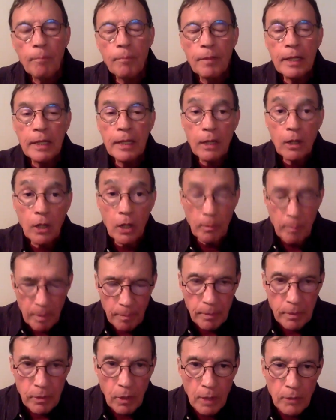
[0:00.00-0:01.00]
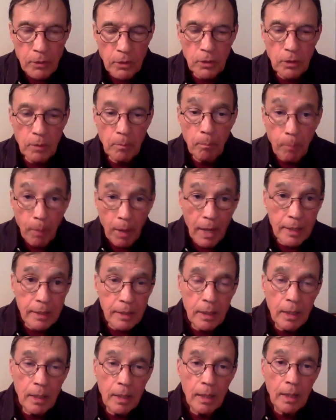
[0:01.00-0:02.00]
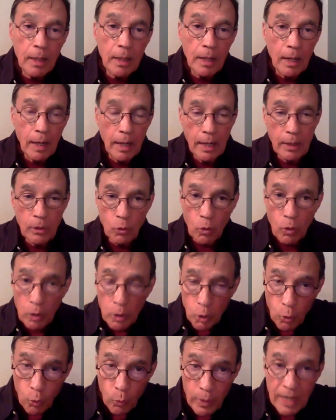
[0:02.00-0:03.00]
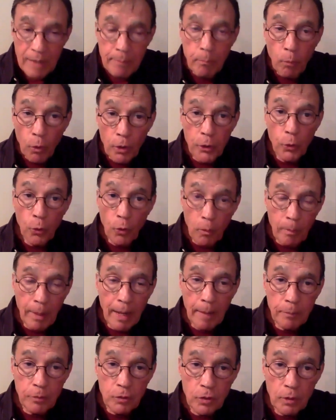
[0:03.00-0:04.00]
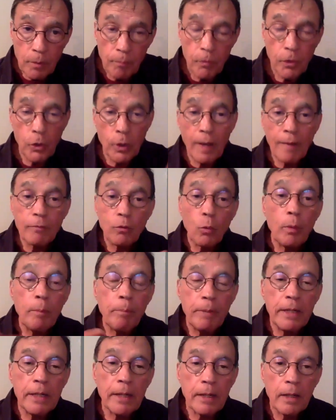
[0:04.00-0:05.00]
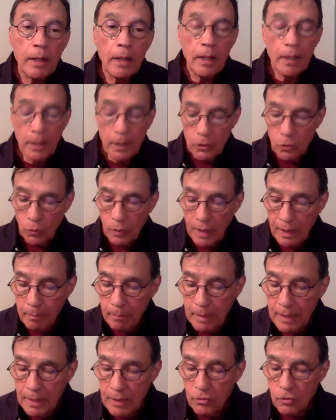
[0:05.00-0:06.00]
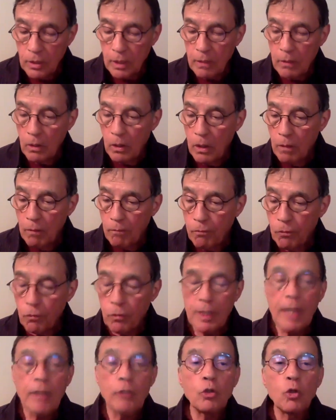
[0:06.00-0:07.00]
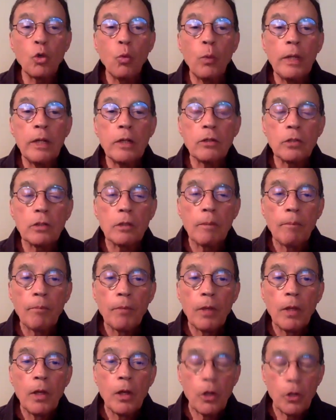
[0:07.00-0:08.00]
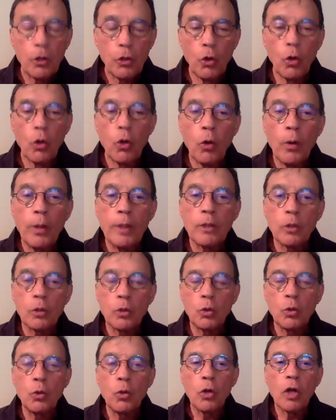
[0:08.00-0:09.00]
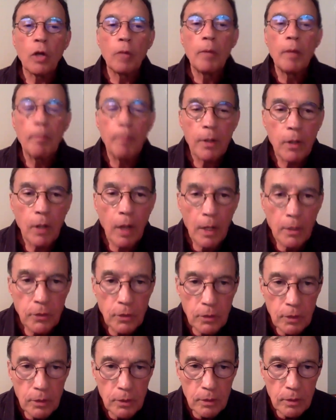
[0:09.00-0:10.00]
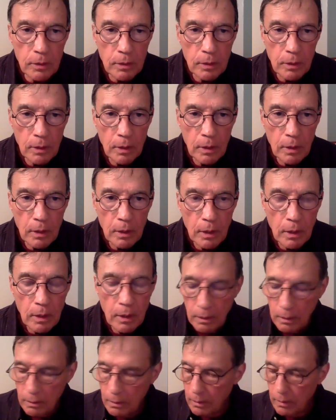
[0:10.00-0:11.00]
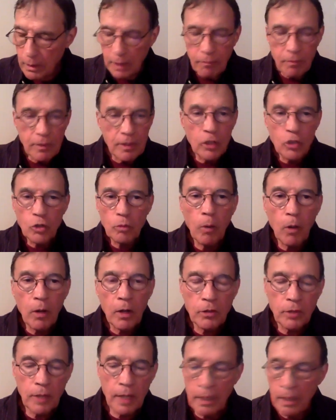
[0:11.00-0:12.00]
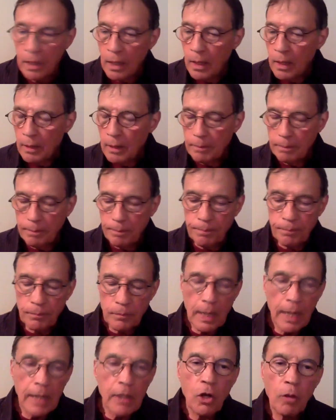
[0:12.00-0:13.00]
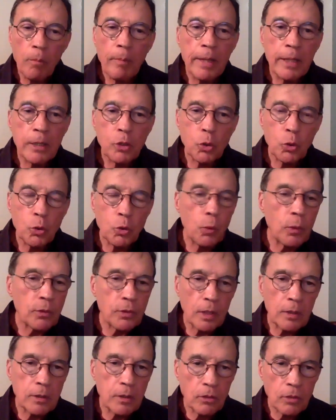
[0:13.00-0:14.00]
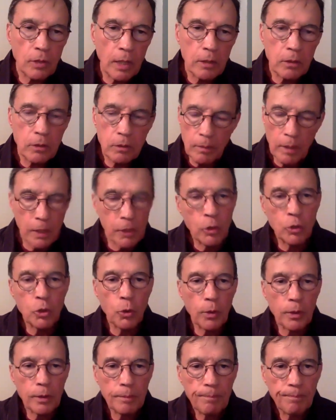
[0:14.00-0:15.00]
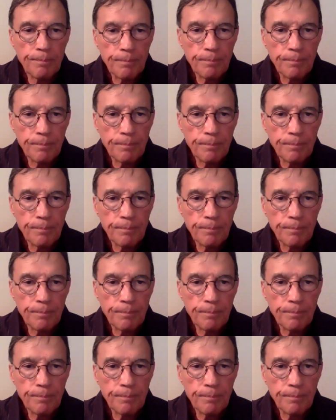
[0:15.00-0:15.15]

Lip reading: the commitment consciousness. But in order to create more neuromaps, you have to repeat it. So that means that for the next 2 weeks, you're going to do commitment consciousness. Mm-hmm. Even the smallest thing, I commit to doing such and such, and you do it.